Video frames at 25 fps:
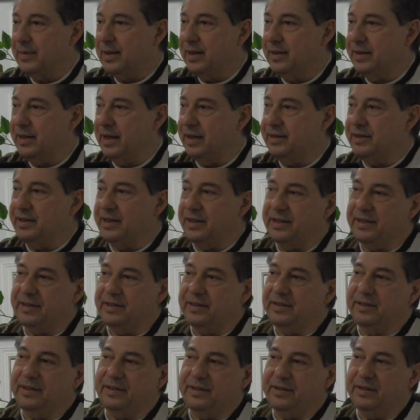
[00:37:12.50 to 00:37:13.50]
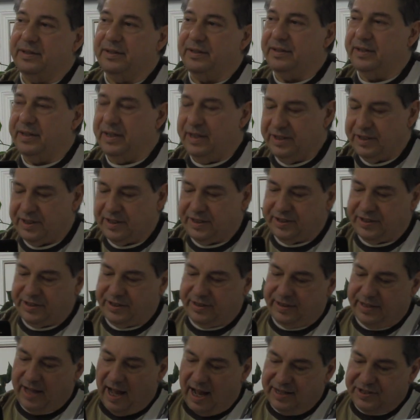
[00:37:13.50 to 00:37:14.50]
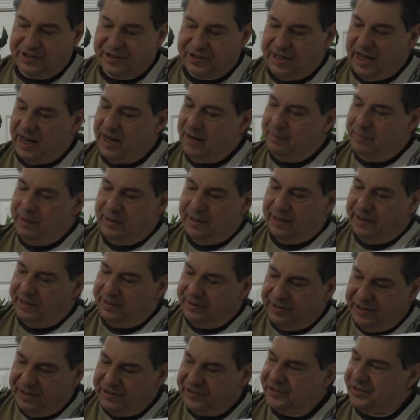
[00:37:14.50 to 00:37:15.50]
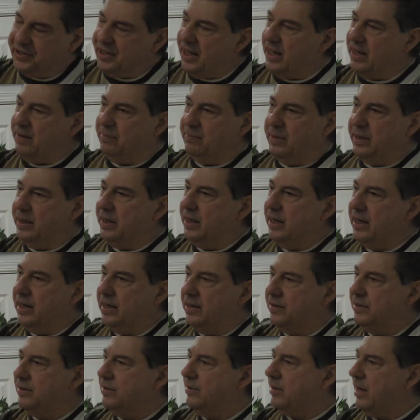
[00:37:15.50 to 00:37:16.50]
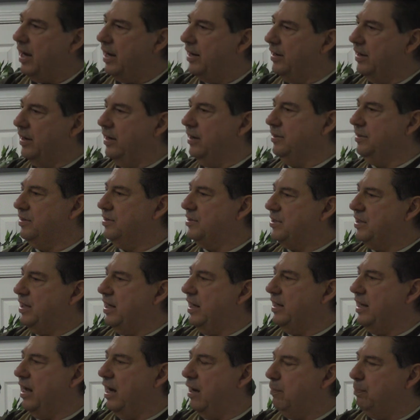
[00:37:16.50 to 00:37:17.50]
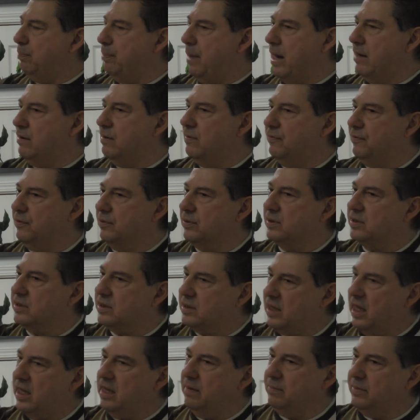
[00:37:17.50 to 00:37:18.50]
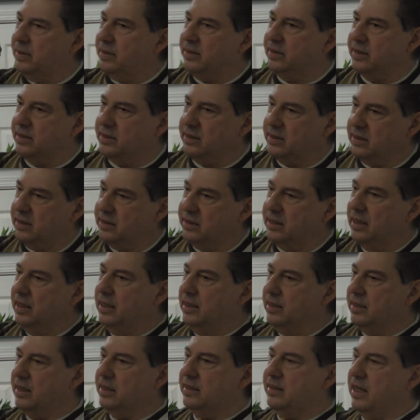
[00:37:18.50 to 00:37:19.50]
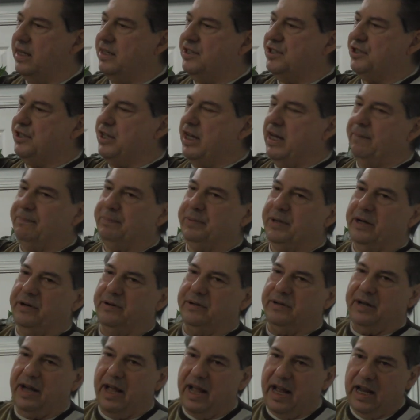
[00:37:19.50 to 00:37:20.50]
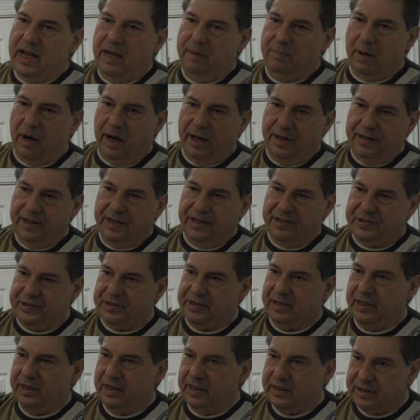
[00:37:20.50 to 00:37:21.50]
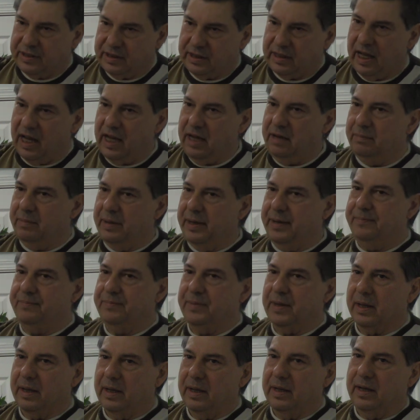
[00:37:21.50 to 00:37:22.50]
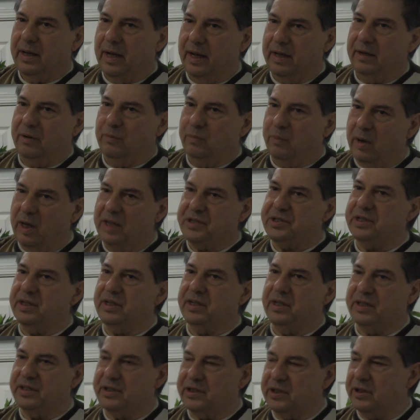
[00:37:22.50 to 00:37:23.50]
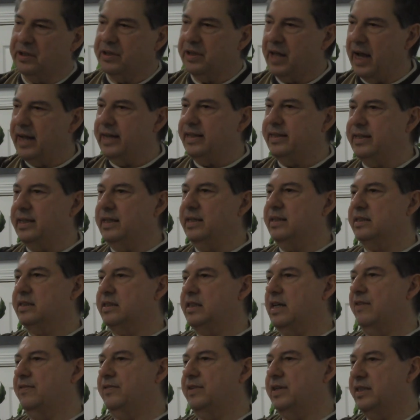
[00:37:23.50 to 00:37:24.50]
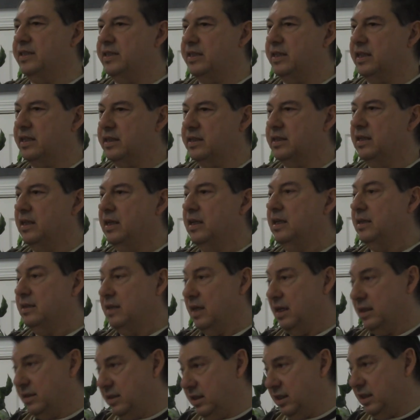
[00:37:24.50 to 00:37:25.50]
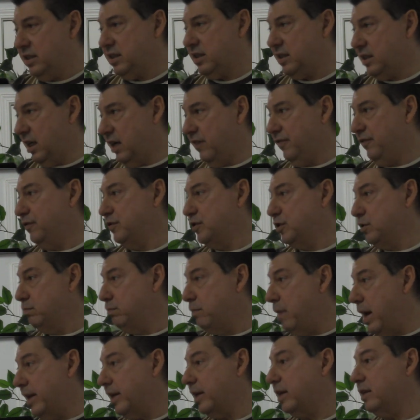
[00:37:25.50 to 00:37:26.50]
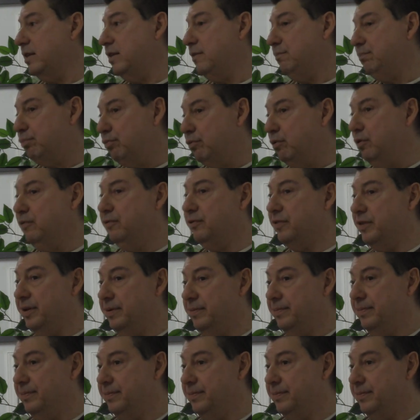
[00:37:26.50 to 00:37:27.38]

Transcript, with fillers: That the, these, that statement and this statement here, you got to understand how powerful a statement this is, that they stamped their name on this statement and it wasn't until 1976 that this stuff was medically proven.